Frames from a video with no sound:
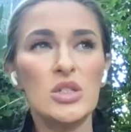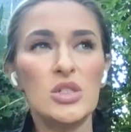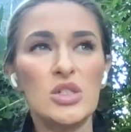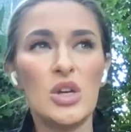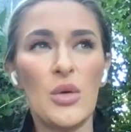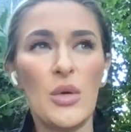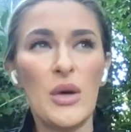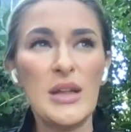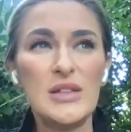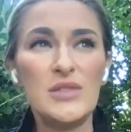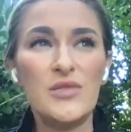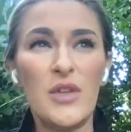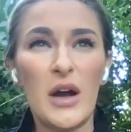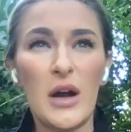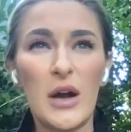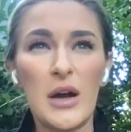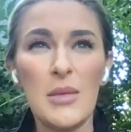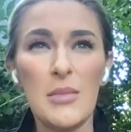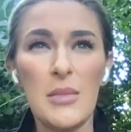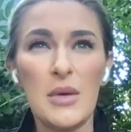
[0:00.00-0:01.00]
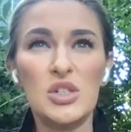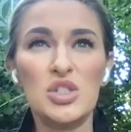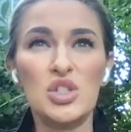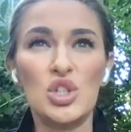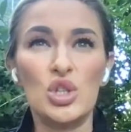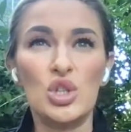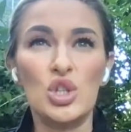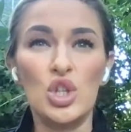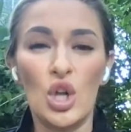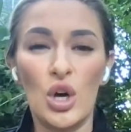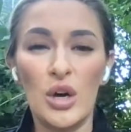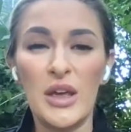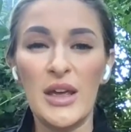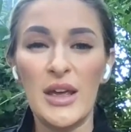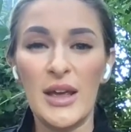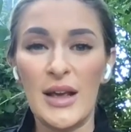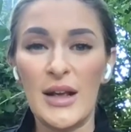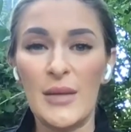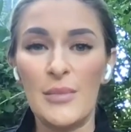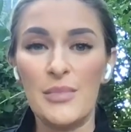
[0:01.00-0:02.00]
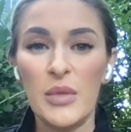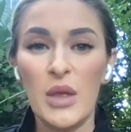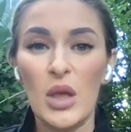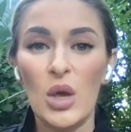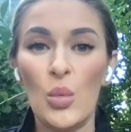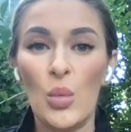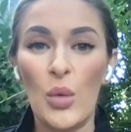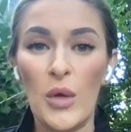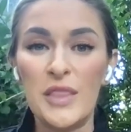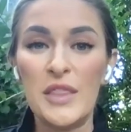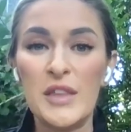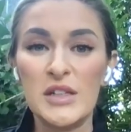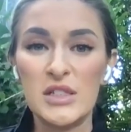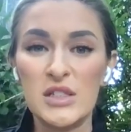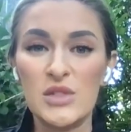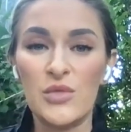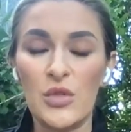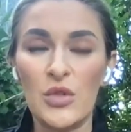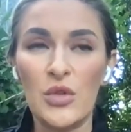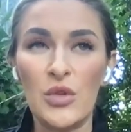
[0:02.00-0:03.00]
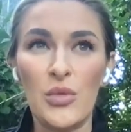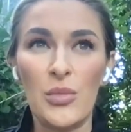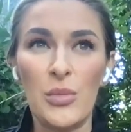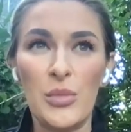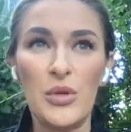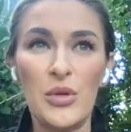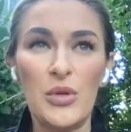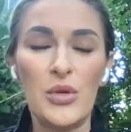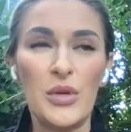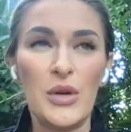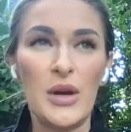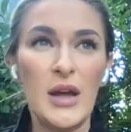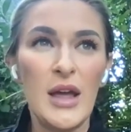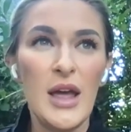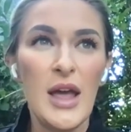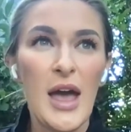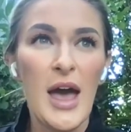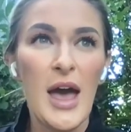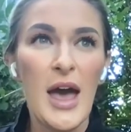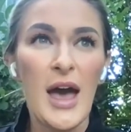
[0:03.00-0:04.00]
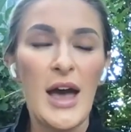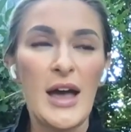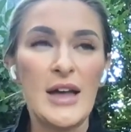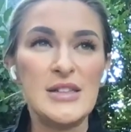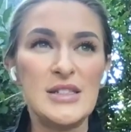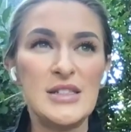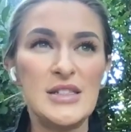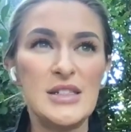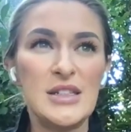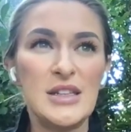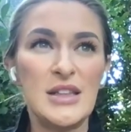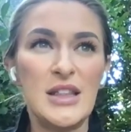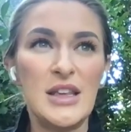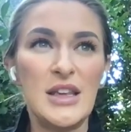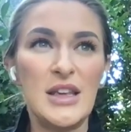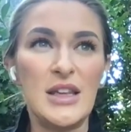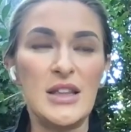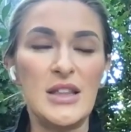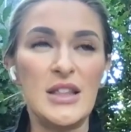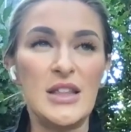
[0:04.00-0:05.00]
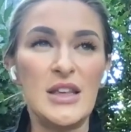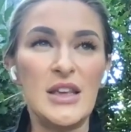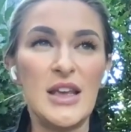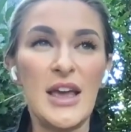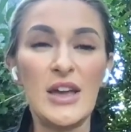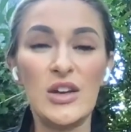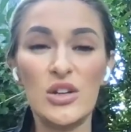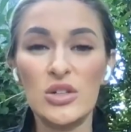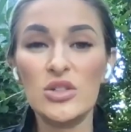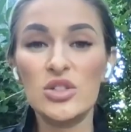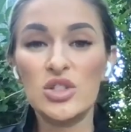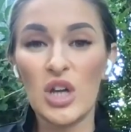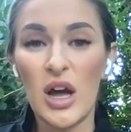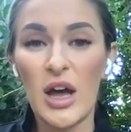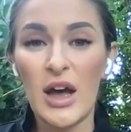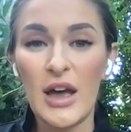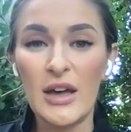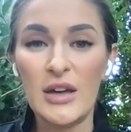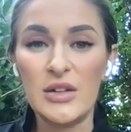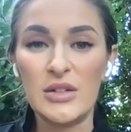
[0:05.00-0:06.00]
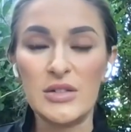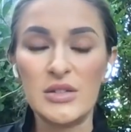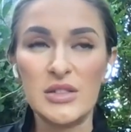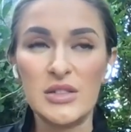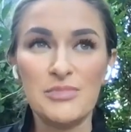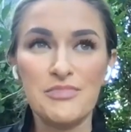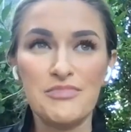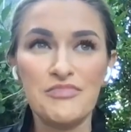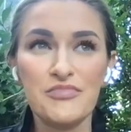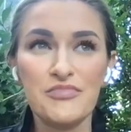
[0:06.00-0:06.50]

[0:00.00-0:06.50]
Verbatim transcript: so it's very much looking with this full moon at the the inner child